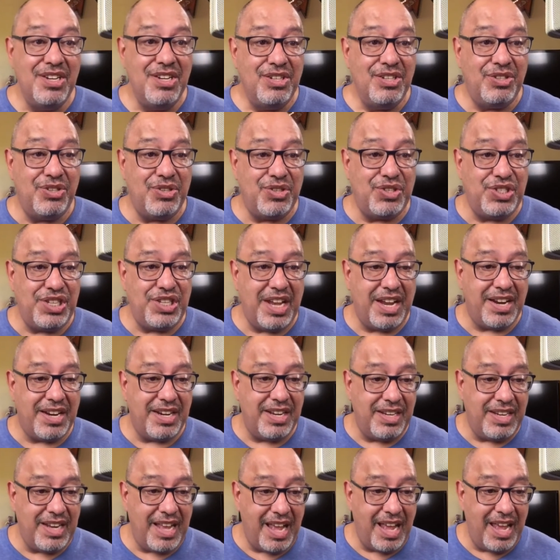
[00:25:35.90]
to share
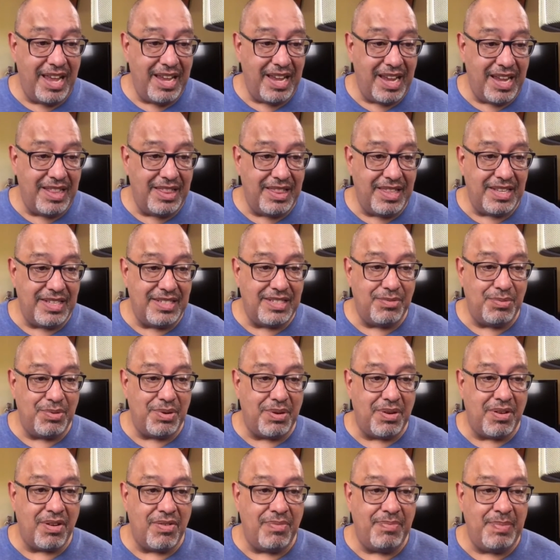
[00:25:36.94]
today, and this
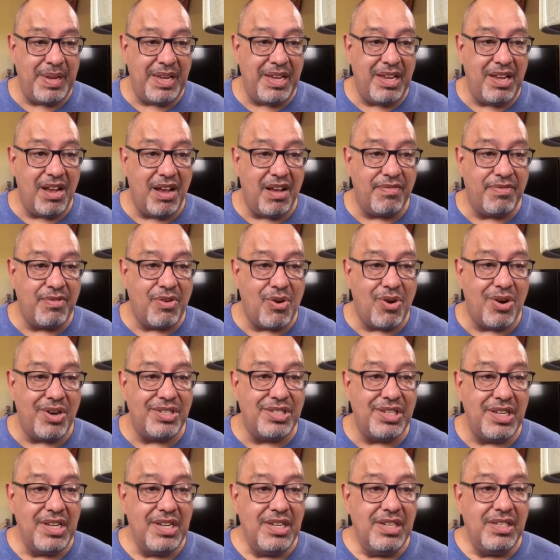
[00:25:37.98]
would be, of
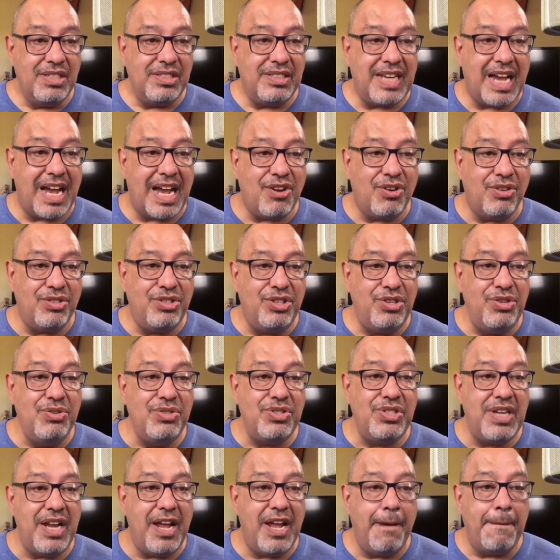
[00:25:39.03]
course, Taco
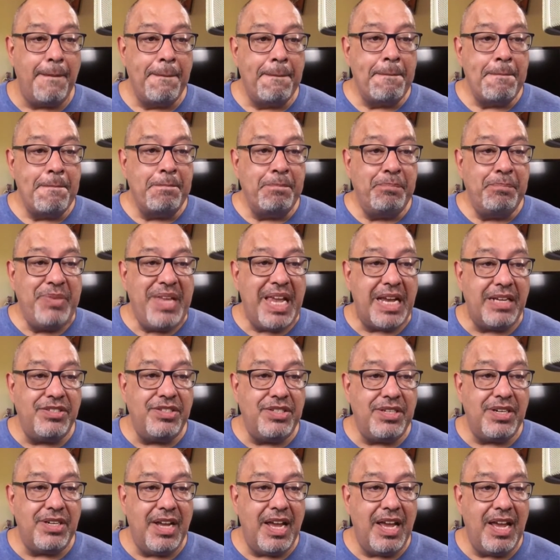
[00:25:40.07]
Tuesday.
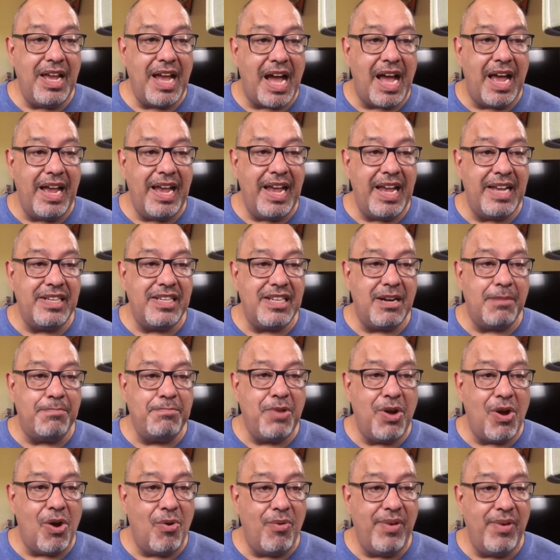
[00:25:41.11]
Yesterday, I ended up
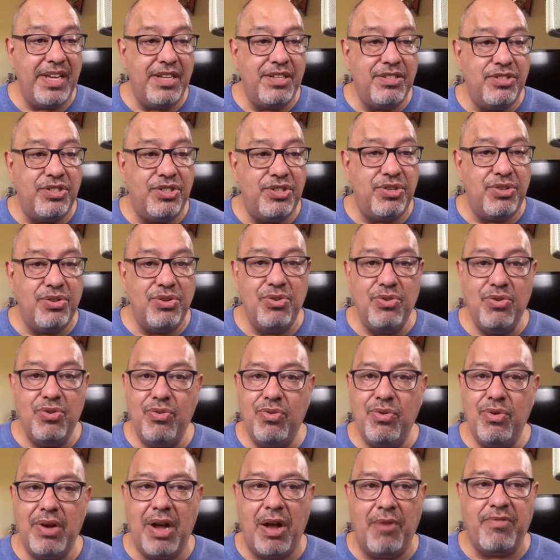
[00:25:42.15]
going
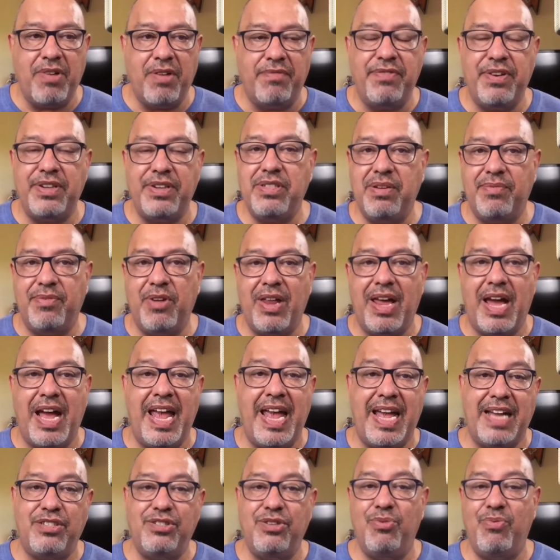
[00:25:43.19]
to, well, first of all, I
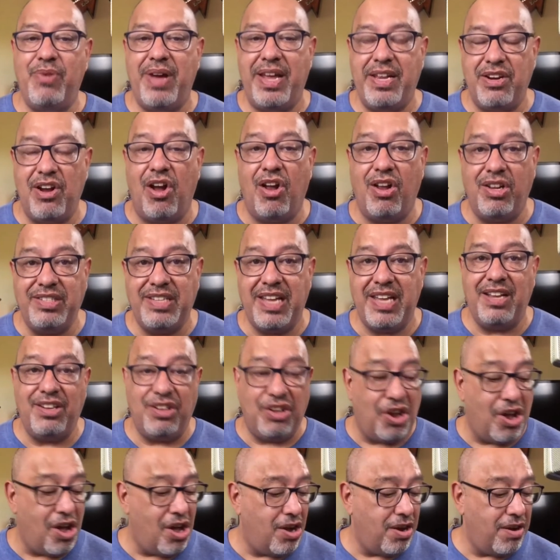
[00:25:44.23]
had to wait all day
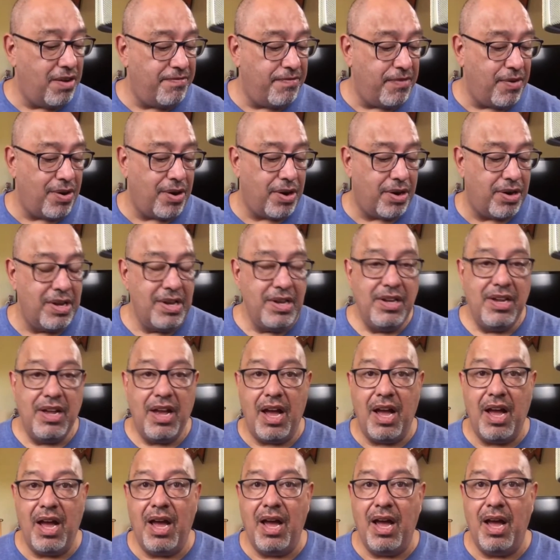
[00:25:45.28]
long for
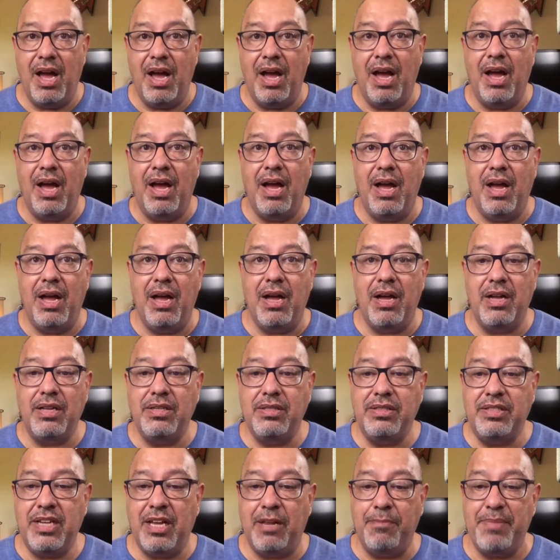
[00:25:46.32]

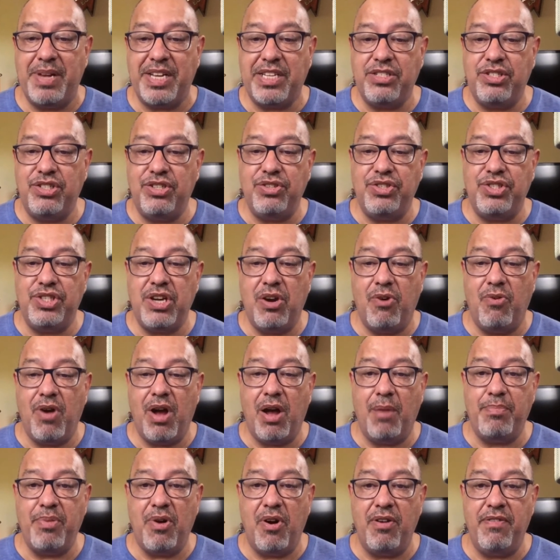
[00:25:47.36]
Telmex to show
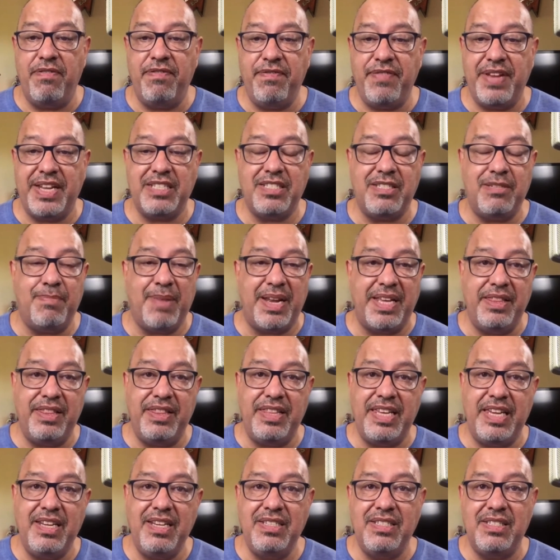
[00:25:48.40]
up or fix my
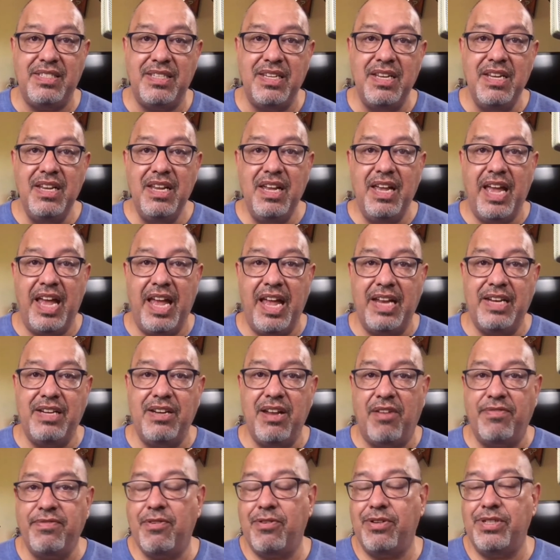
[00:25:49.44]
things, and
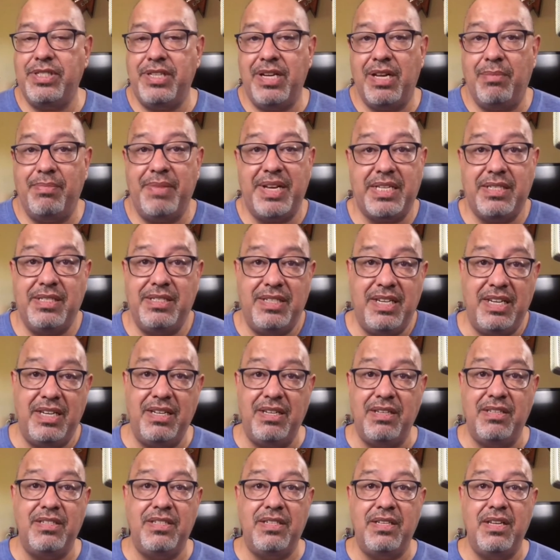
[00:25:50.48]
of course, Telmex
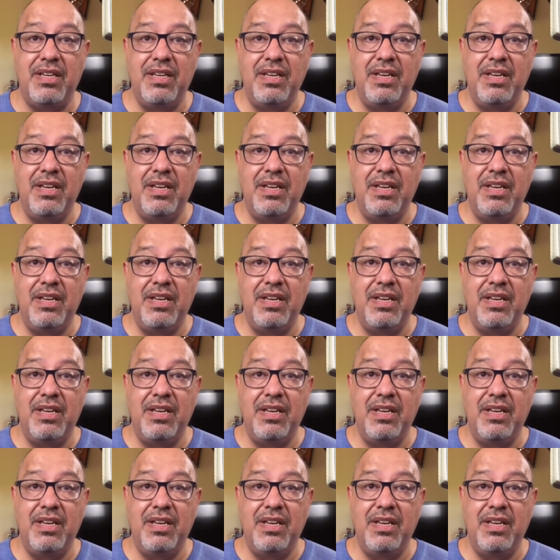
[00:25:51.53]
didn't